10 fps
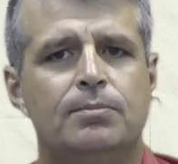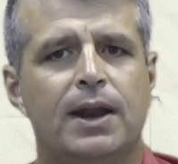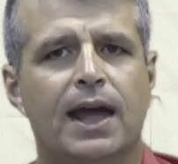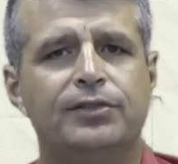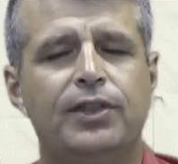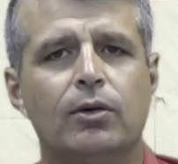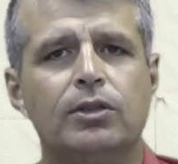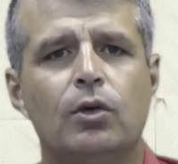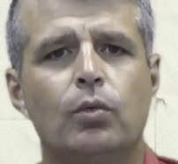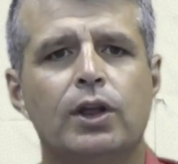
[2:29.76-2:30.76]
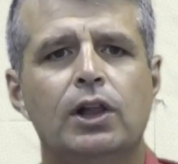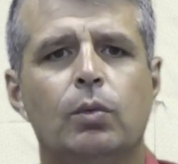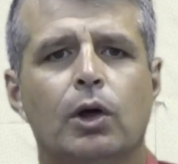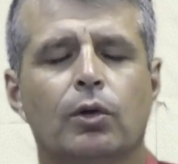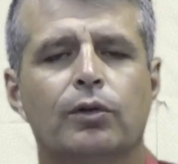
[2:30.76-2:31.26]
But out there in the real
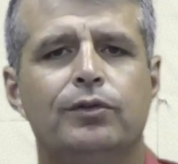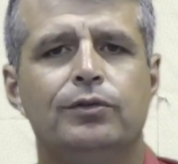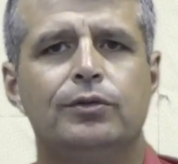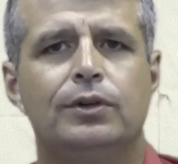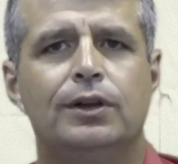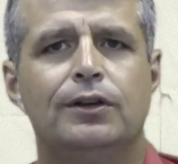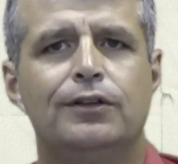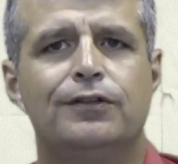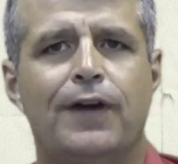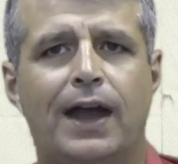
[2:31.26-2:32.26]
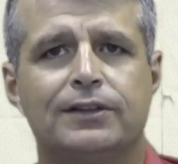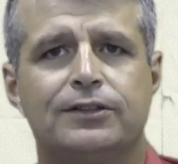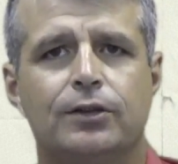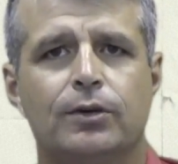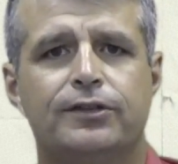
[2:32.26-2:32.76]
world,
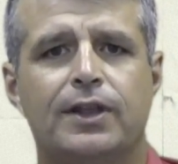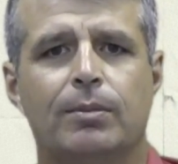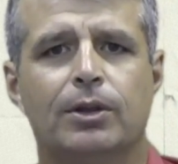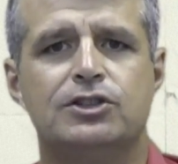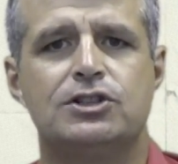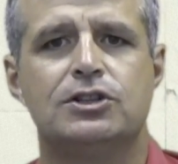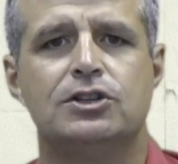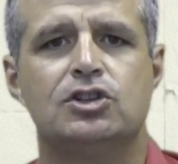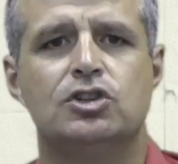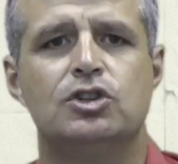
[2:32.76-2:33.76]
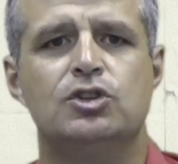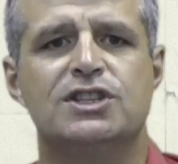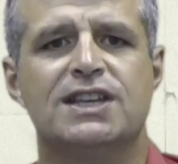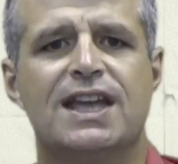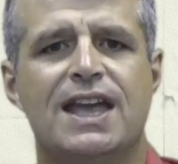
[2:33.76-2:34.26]
facts are established
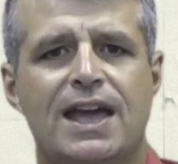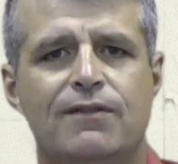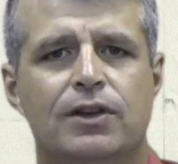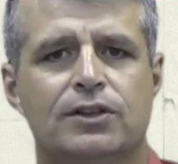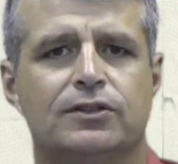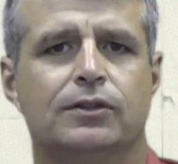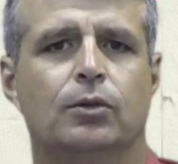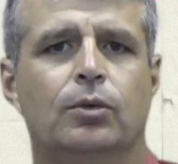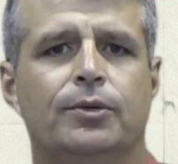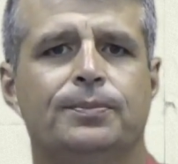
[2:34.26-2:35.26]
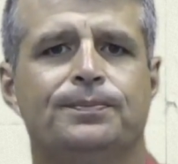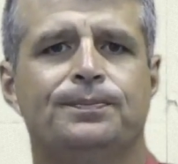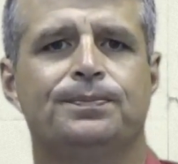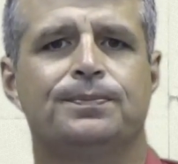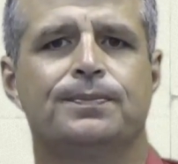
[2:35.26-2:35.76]
using evidence law.
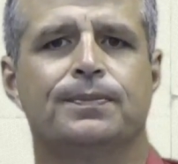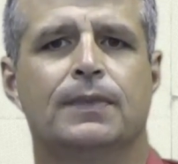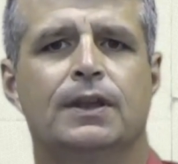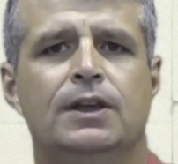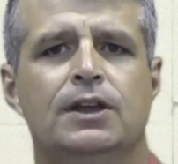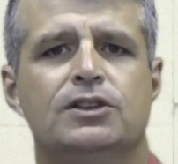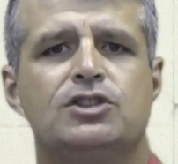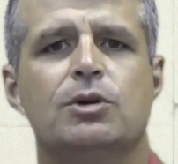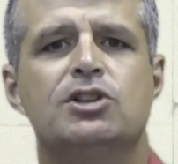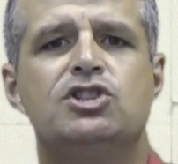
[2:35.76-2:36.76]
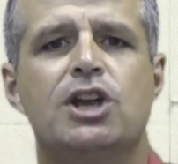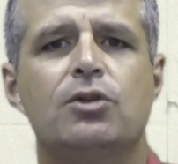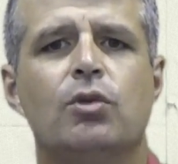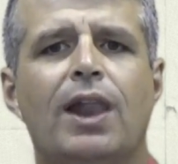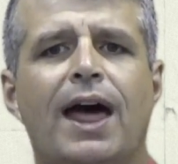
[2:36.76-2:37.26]
So a
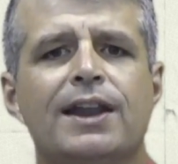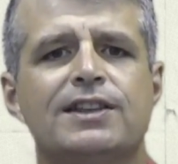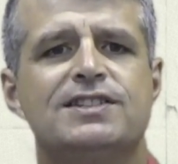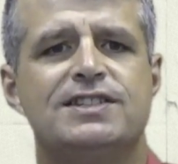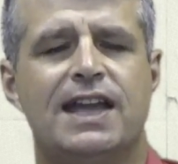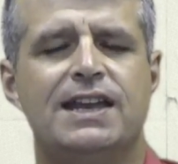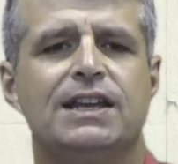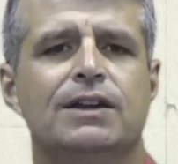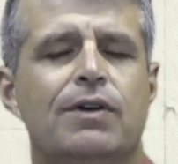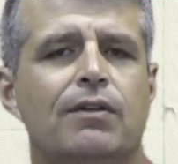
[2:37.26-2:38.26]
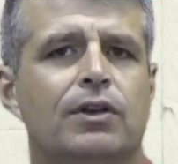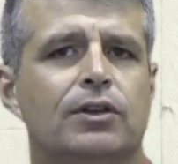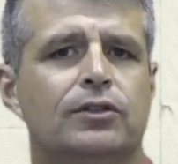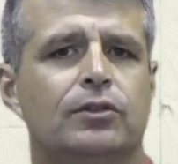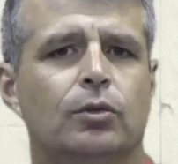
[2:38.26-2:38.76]
general understanding of
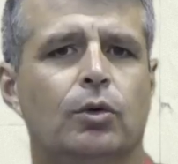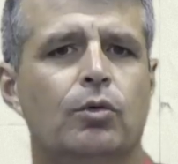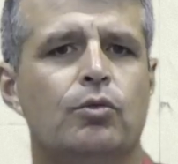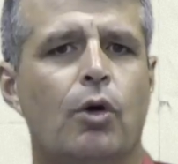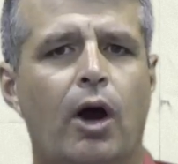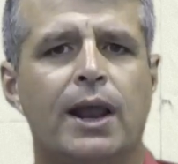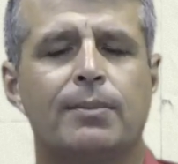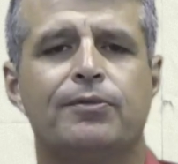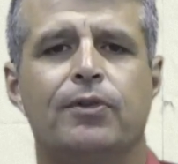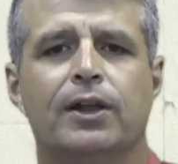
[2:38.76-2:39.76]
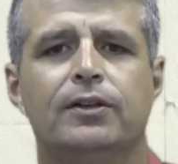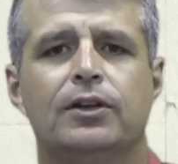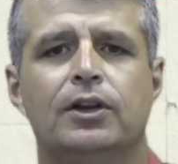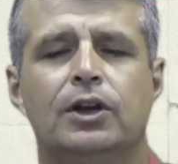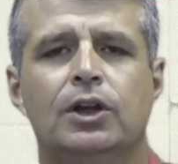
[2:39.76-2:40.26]
evidence law right up front
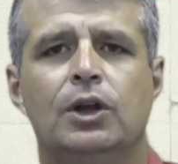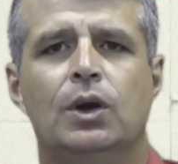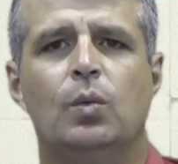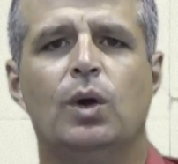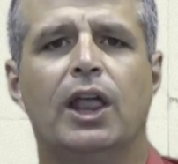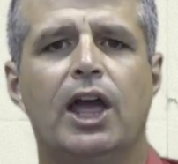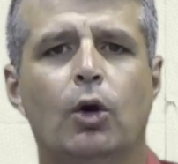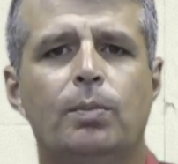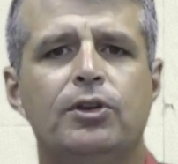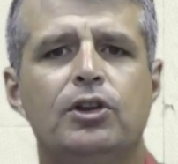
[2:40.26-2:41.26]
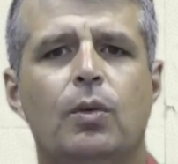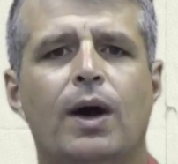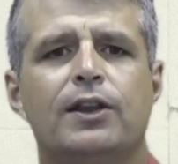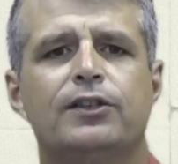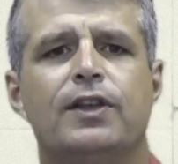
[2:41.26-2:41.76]
will help you to
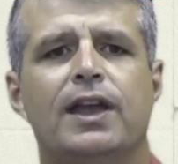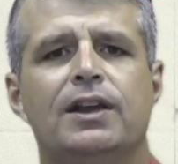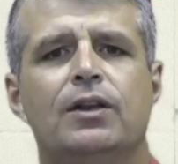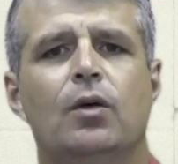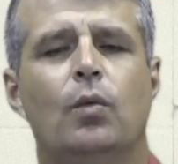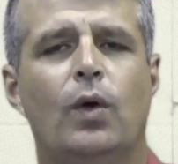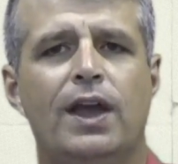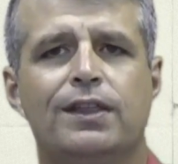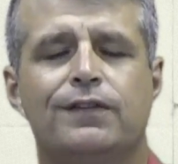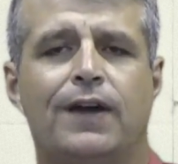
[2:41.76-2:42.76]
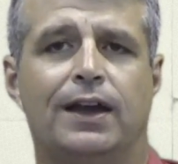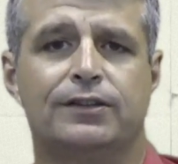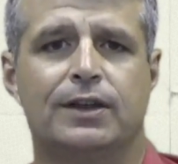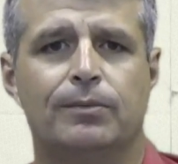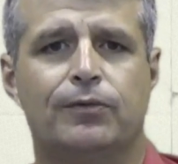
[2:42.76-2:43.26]
understand where the
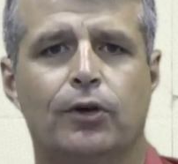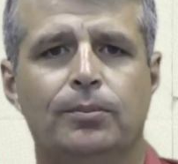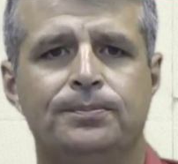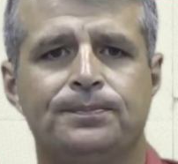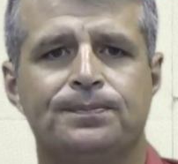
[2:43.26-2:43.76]
facts come from